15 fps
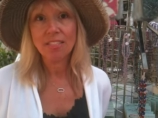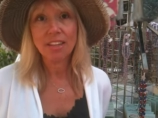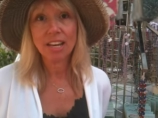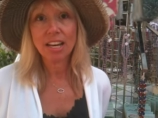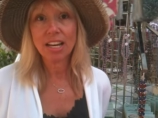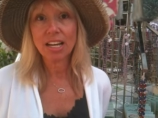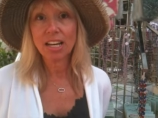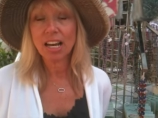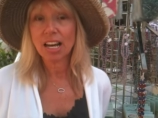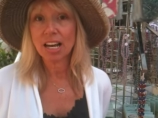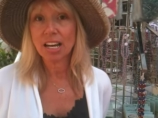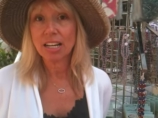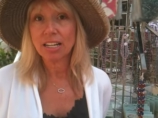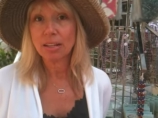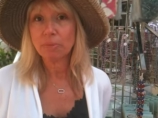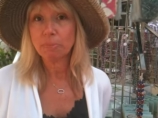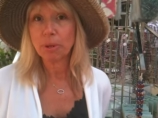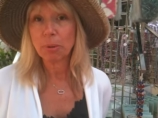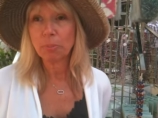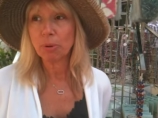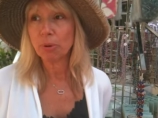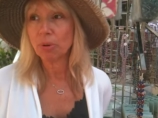The uh,
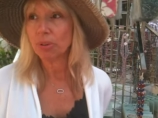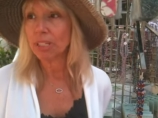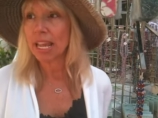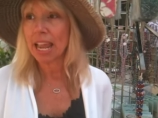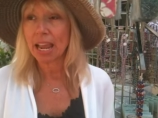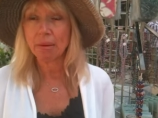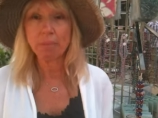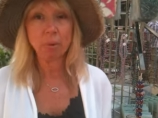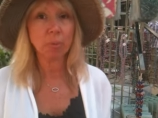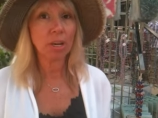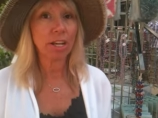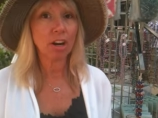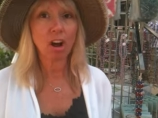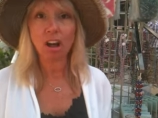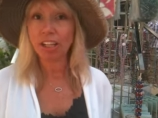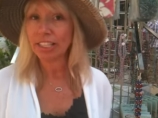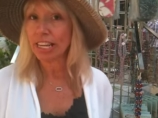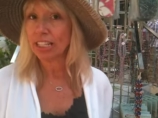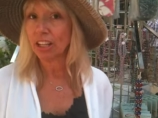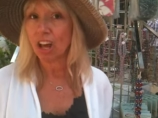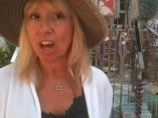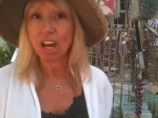people came and went all
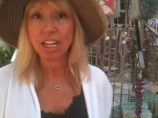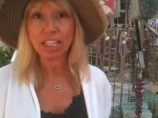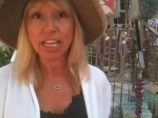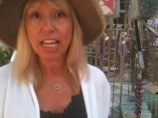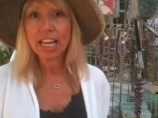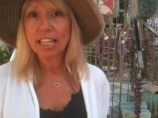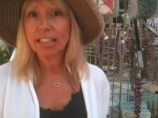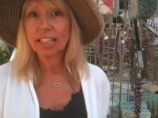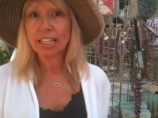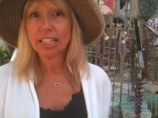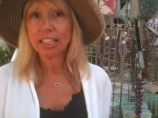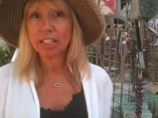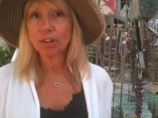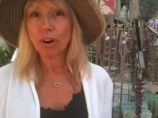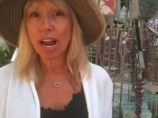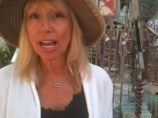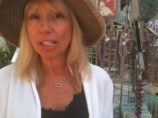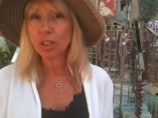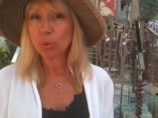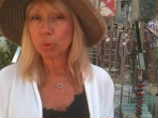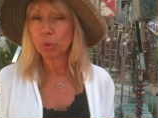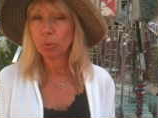day long. The
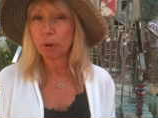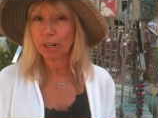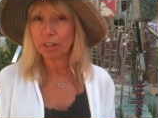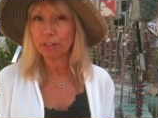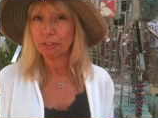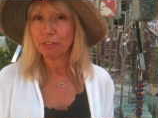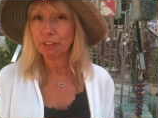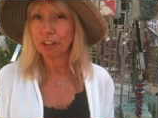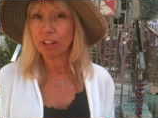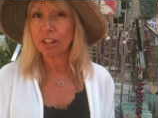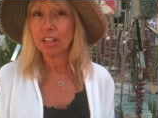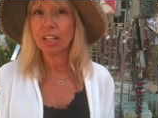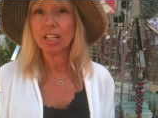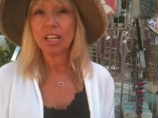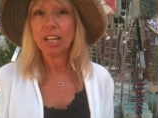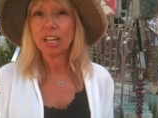crowds were wonderful.